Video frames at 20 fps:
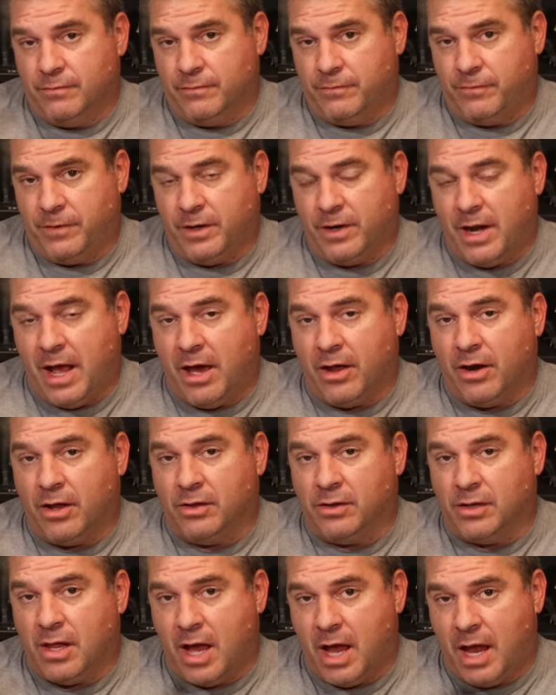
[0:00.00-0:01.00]
figured out
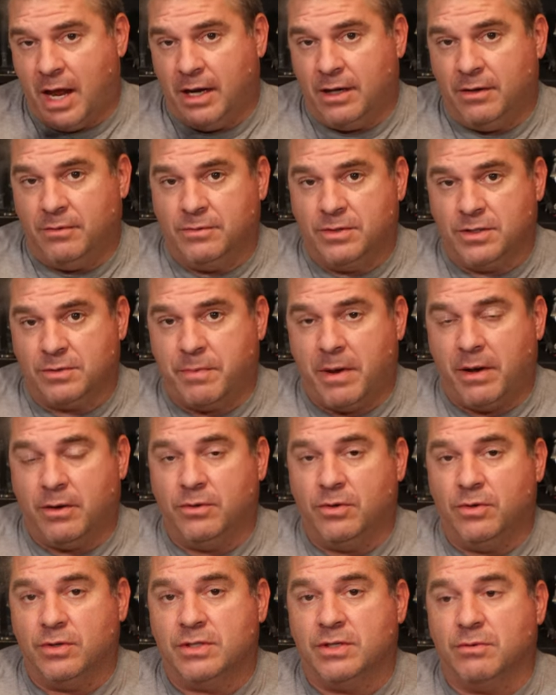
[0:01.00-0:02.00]
online just by
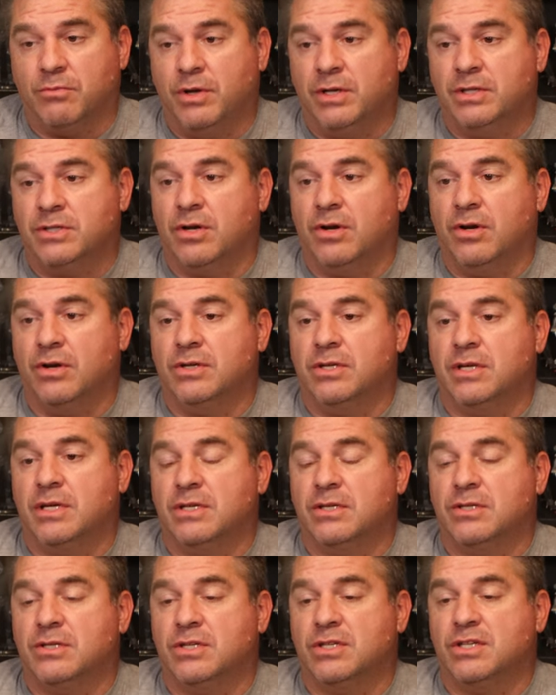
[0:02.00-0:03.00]
doing some research
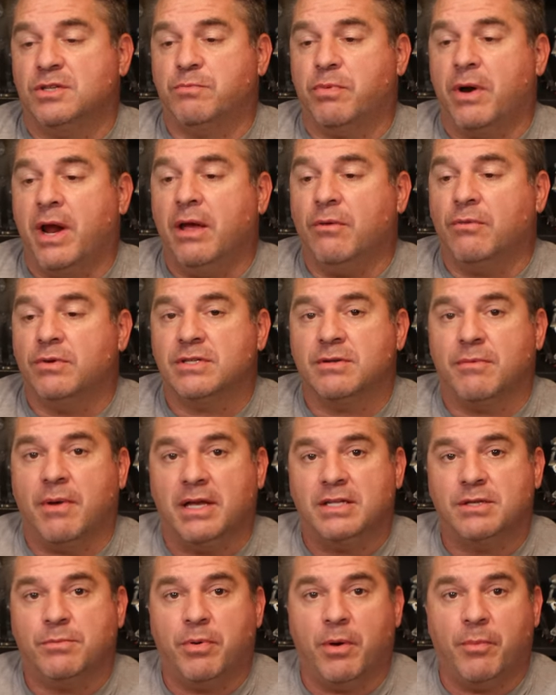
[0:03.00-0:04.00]
is to spray it with some
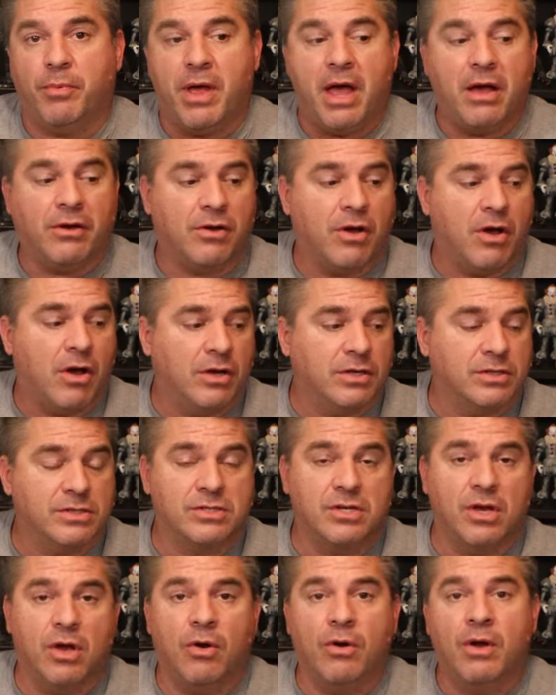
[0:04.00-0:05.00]
isopropyl alcohol.
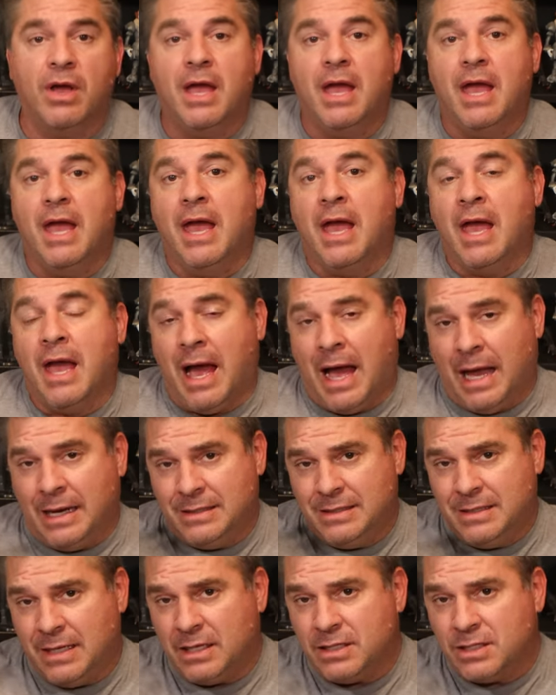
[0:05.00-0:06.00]
And so I
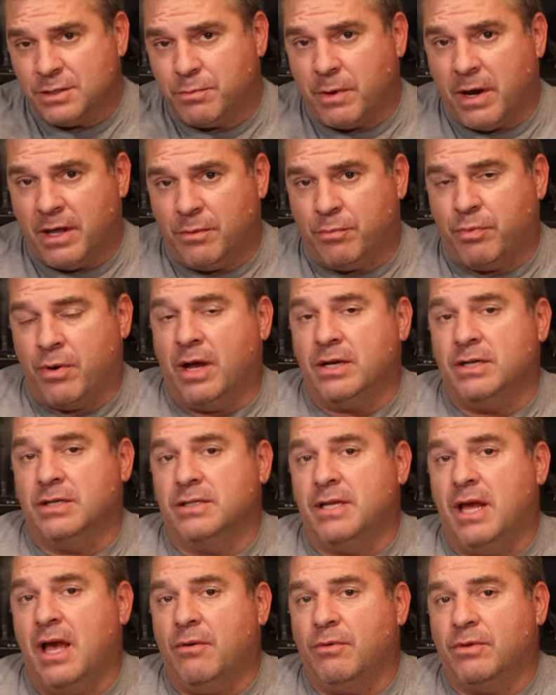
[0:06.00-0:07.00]
did spray the
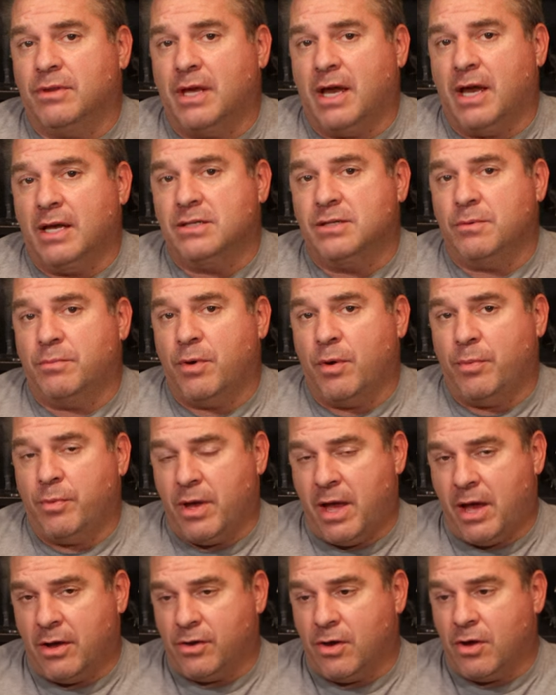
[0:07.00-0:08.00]
project down with
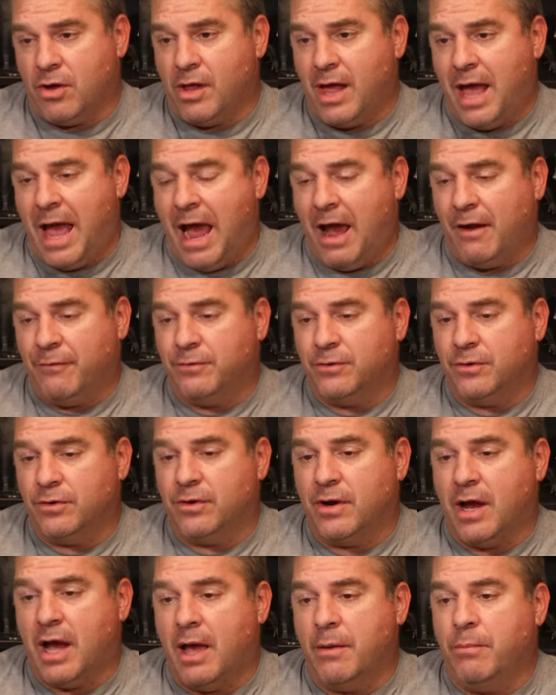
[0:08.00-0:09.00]
isopropyl alcohol
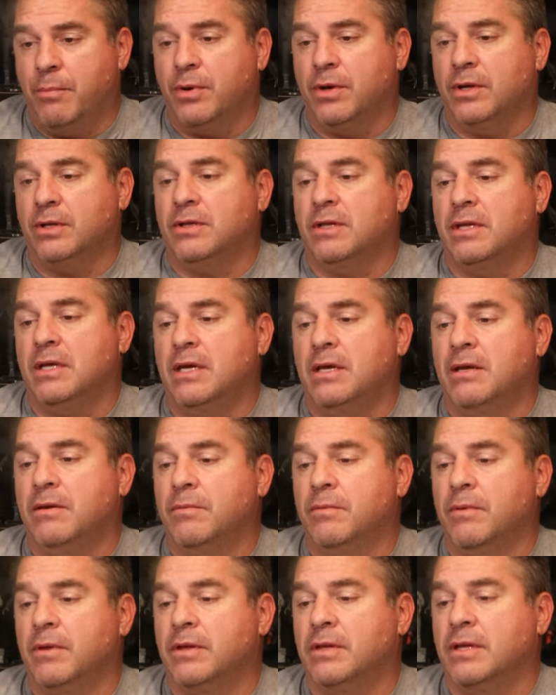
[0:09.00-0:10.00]
after I put
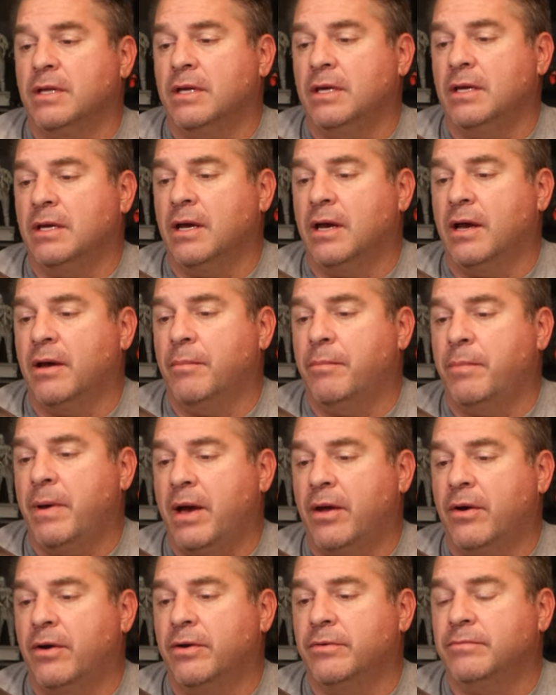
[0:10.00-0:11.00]
the, the uh,
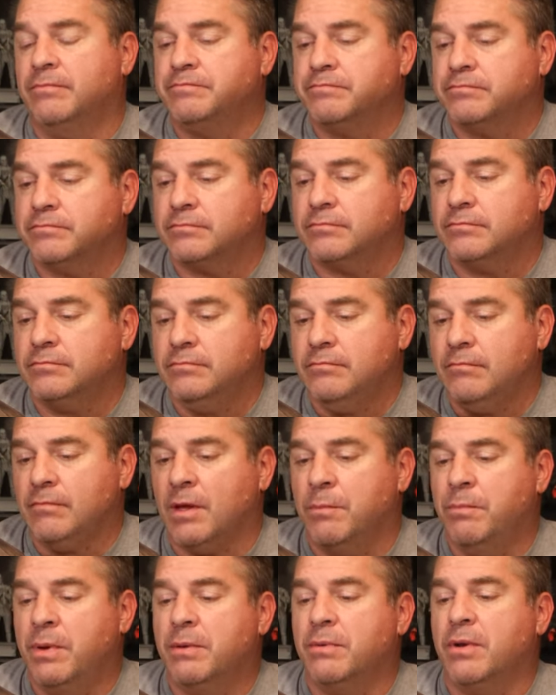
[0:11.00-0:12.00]
powdered
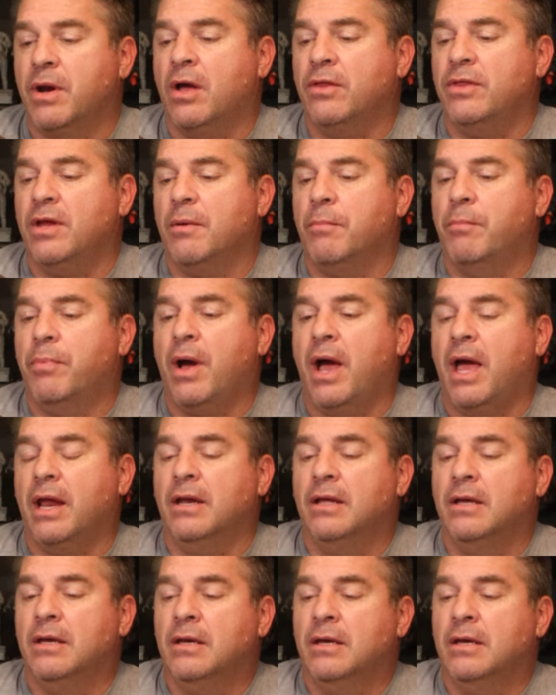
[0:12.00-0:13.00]
pigment on there. But